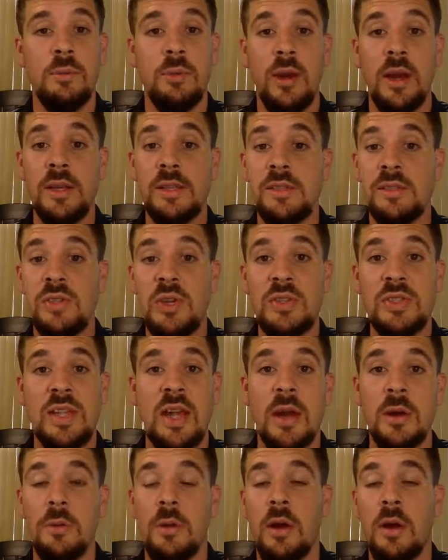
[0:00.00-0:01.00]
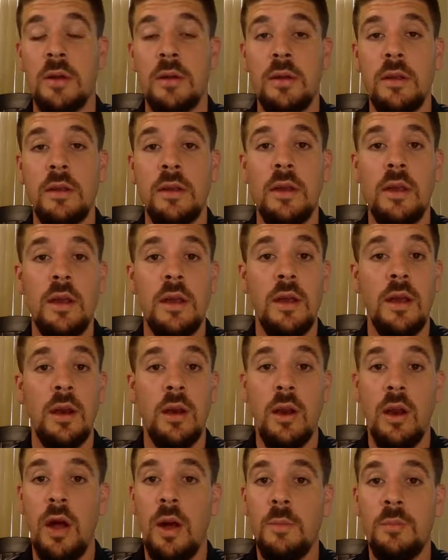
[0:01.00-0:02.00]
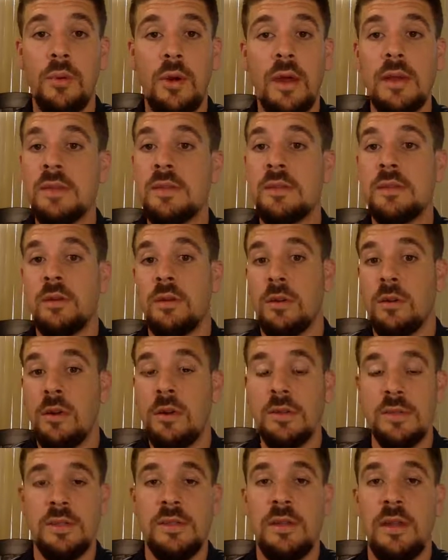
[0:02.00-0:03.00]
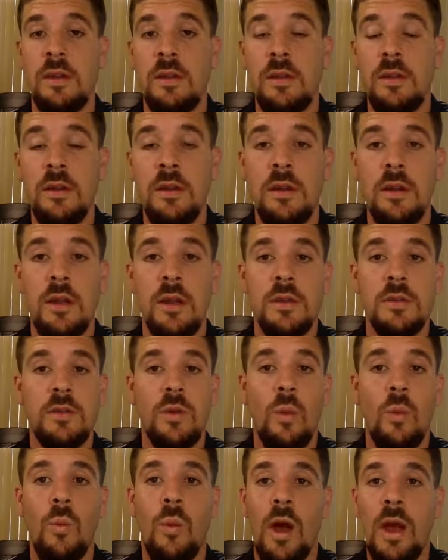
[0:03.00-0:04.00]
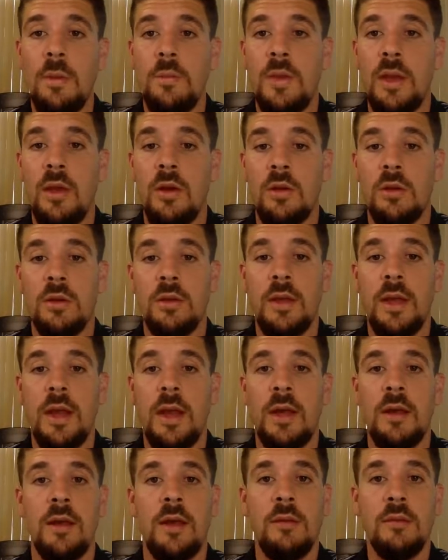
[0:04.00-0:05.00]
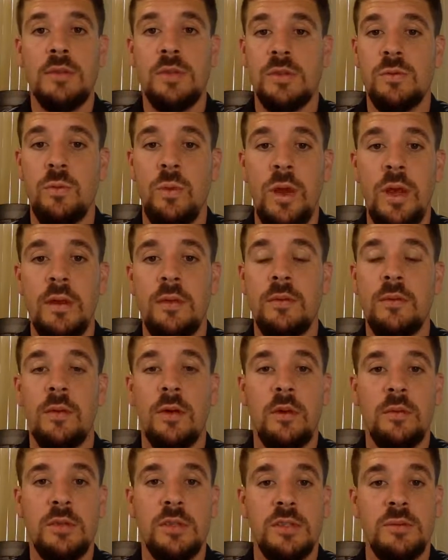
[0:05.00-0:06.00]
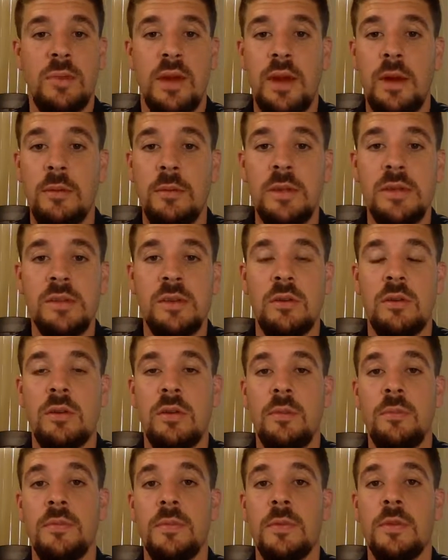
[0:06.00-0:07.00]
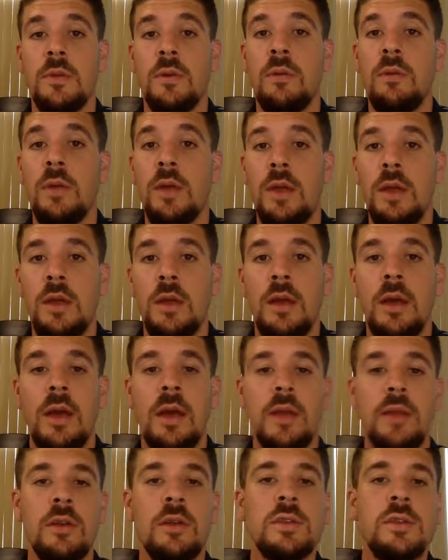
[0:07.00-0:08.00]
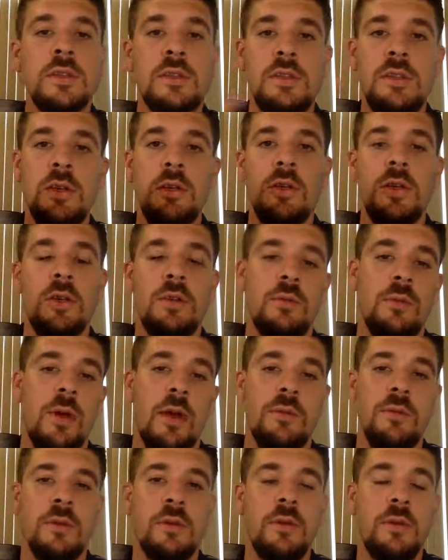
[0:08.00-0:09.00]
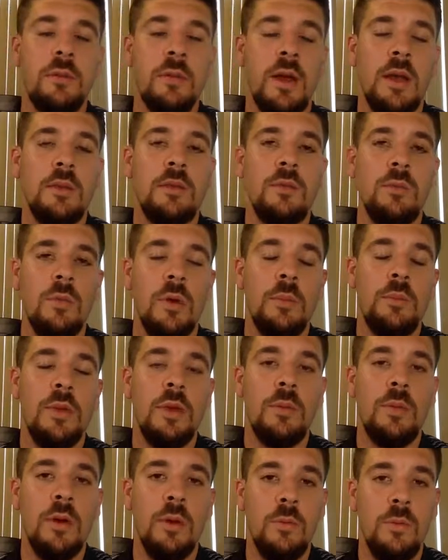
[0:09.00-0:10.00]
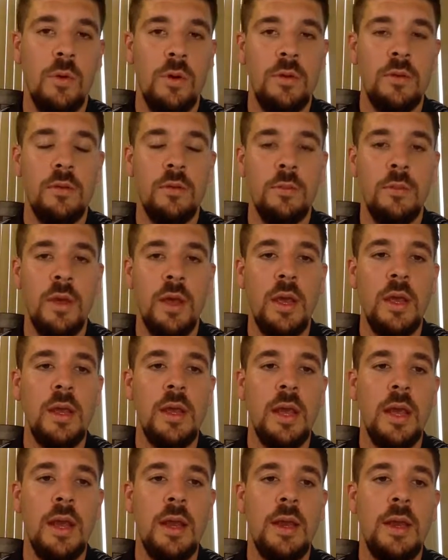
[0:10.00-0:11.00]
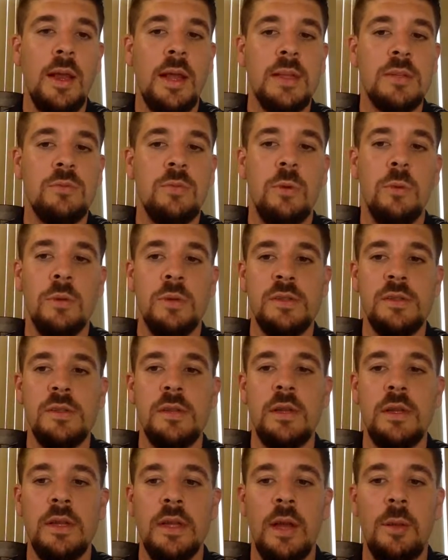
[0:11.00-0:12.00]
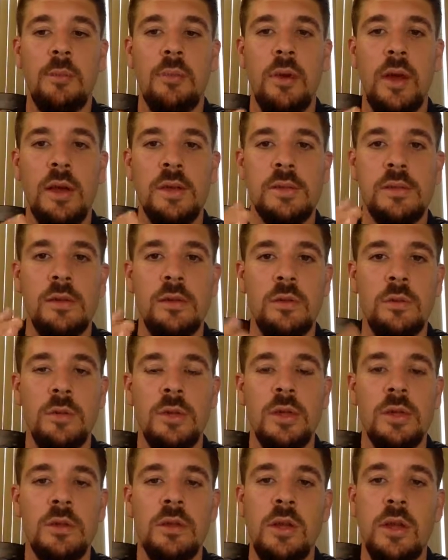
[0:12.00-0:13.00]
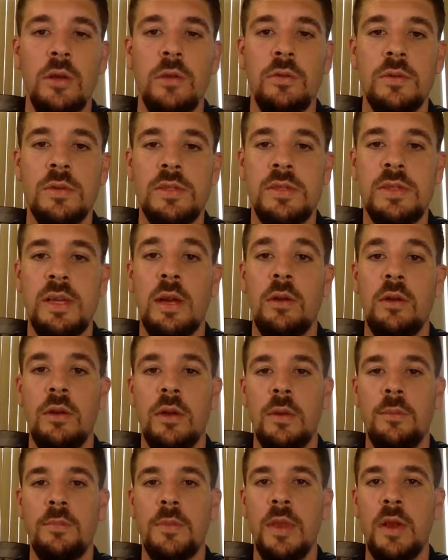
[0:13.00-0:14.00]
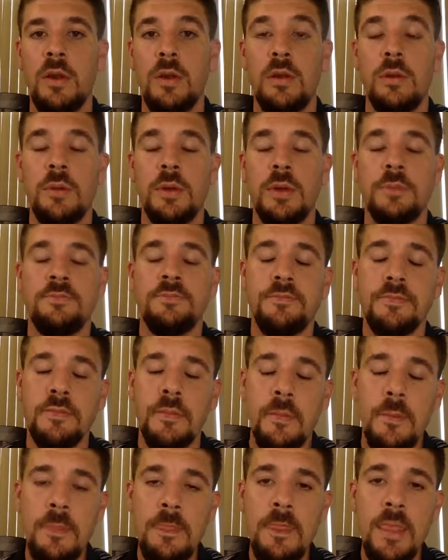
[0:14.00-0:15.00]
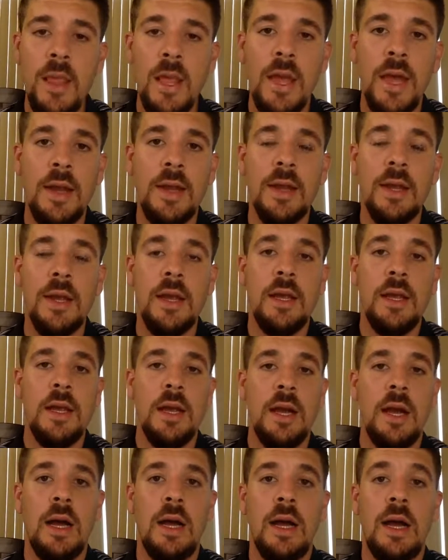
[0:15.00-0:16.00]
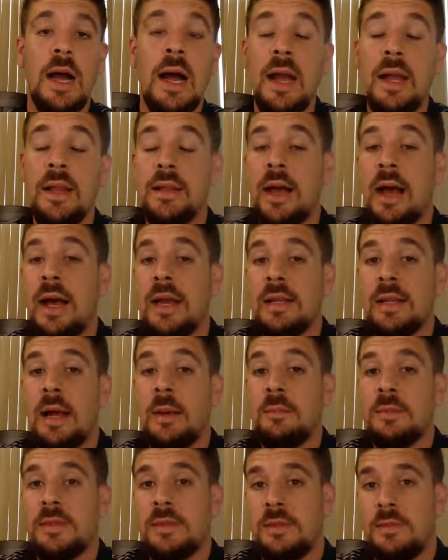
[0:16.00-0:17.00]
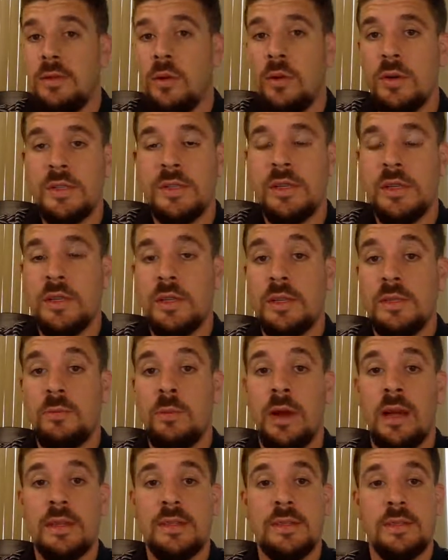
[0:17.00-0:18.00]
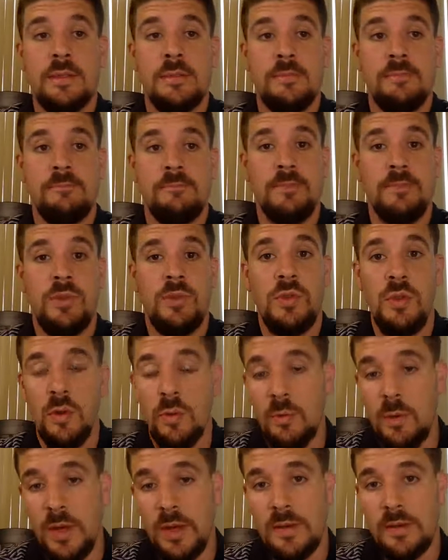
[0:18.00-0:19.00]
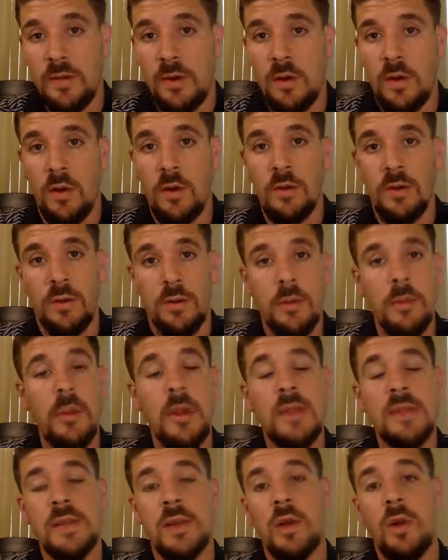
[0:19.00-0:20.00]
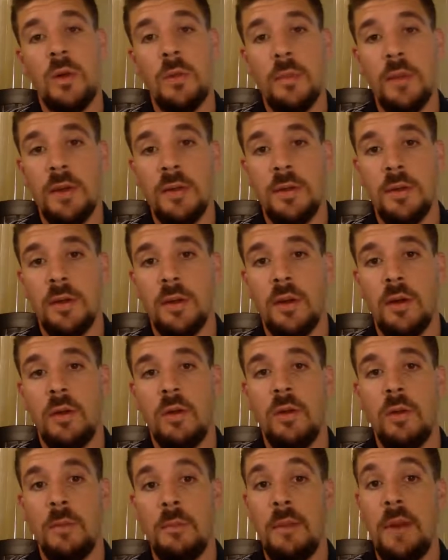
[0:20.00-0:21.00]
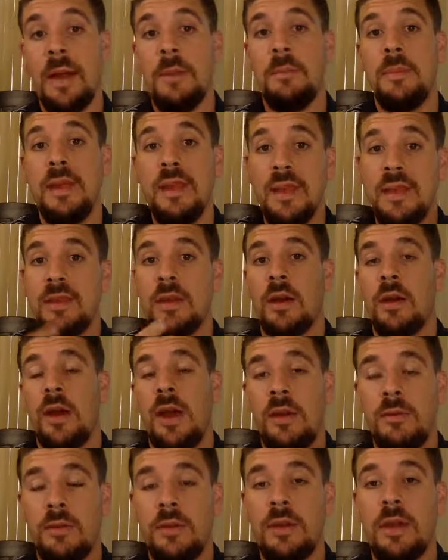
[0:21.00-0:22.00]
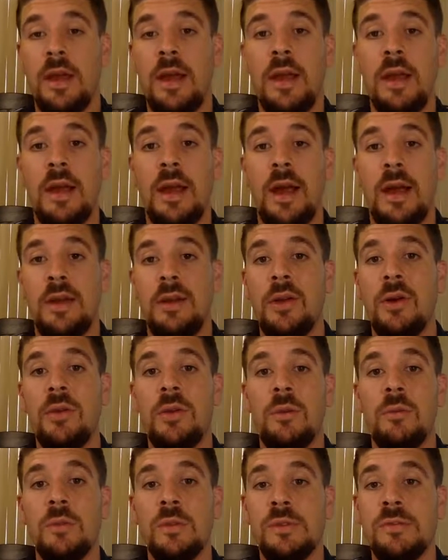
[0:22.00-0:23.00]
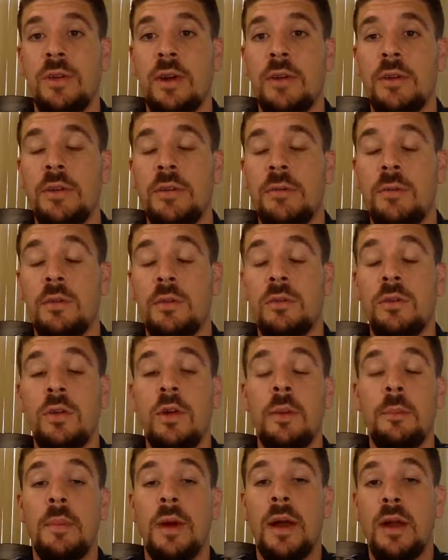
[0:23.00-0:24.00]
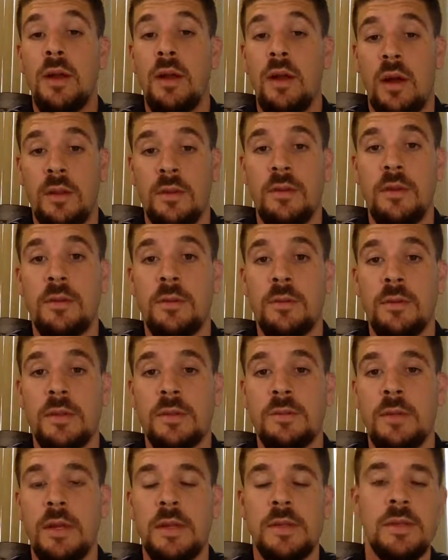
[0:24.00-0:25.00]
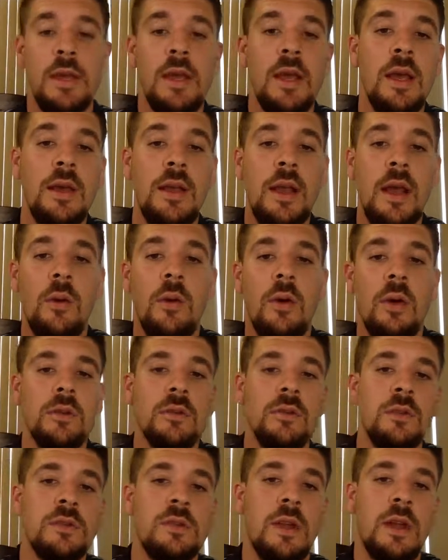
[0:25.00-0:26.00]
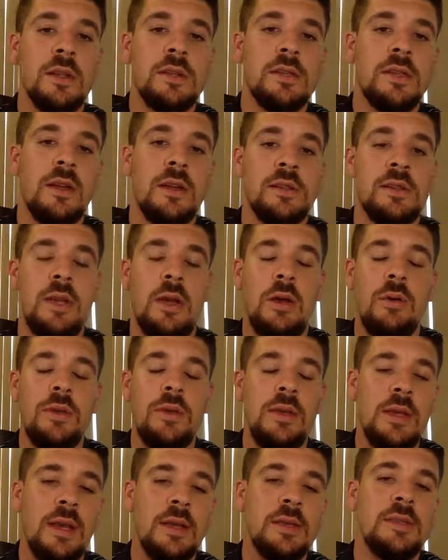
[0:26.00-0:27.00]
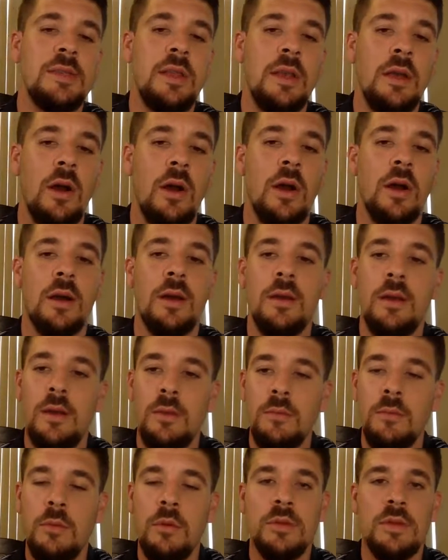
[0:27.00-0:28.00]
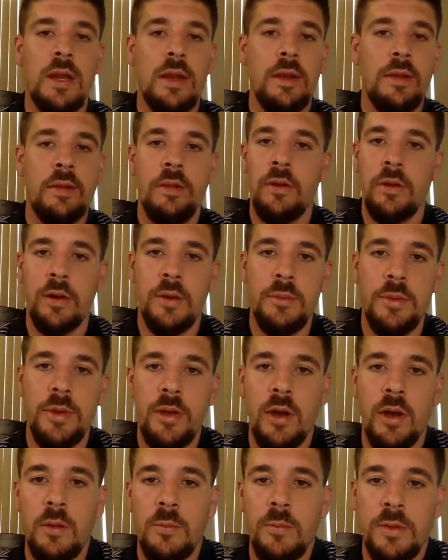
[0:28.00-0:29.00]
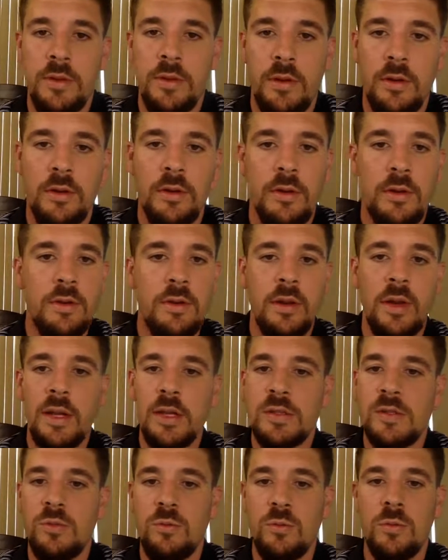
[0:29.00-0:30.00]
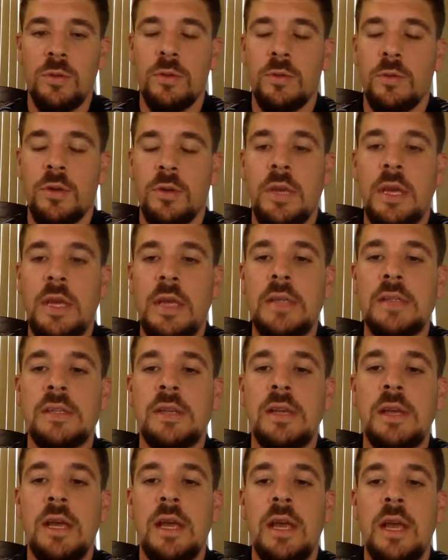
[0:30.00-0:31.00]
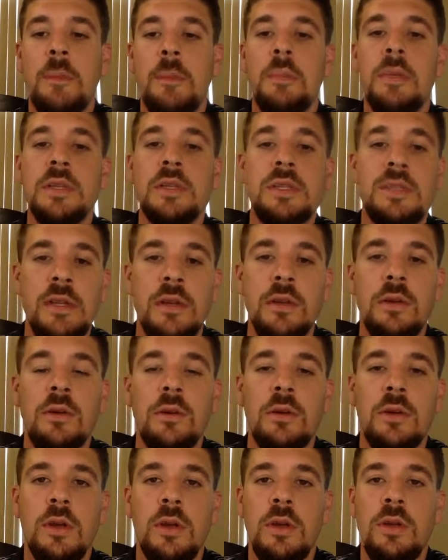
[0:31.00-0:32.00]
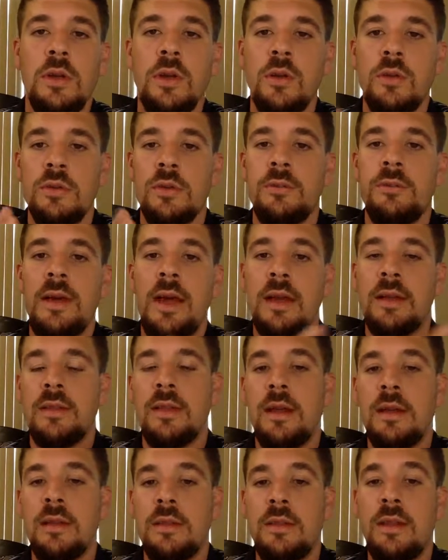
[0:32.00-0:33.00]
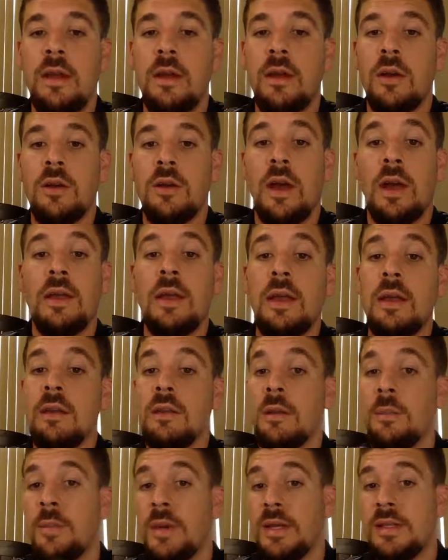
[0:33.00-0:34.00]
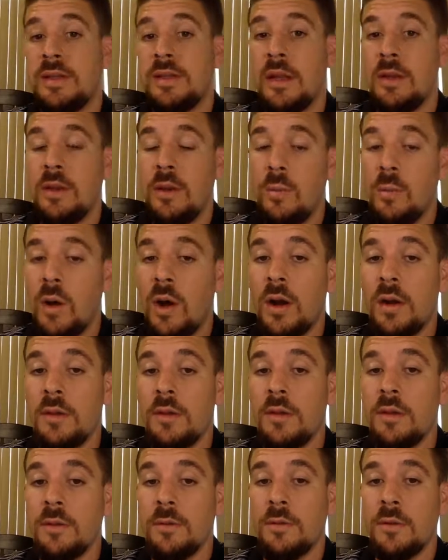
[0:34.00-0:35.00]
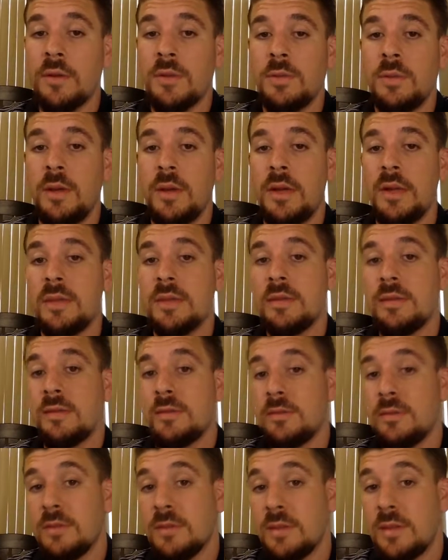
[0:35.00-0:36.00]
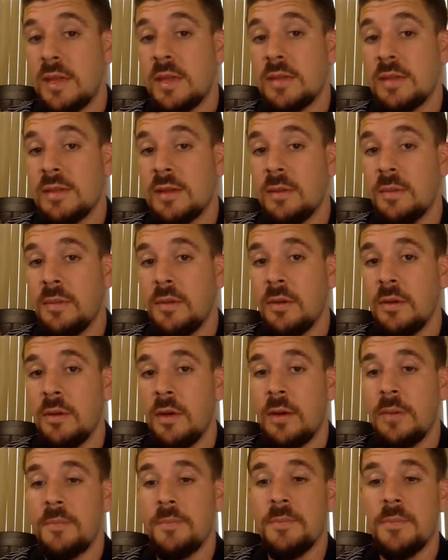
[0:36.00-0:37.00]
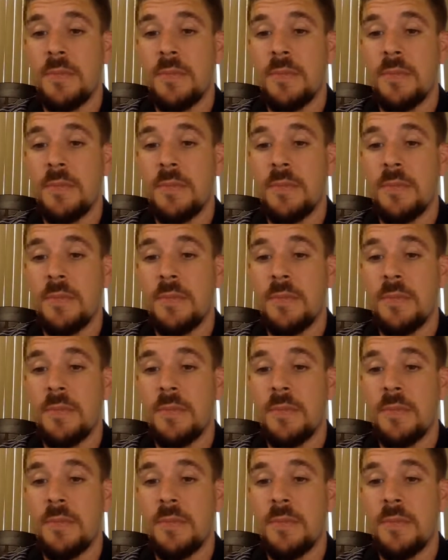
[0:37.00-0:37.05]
Prices are skyrocketing, lot prices are insane. So why pay all of that? I'll just wait, or I'll just buy a resale home. So there's a ceiling to everything, right? To what people are willing to pay, and that's where we're seeing that price a little bit, settle up a little bit. And I'm noticing this, whereas 2 weeks ago, 3 weeks ago, a month ago, by being there every day, I know it was very difficult to come by a lot in the first place. Now, are those lots going to sell? Yes, they are. Most likely they're going to be gone within the next 2 or 3 days. But still, the fact that they are not getting the bids that they wanted in the first place says something, right?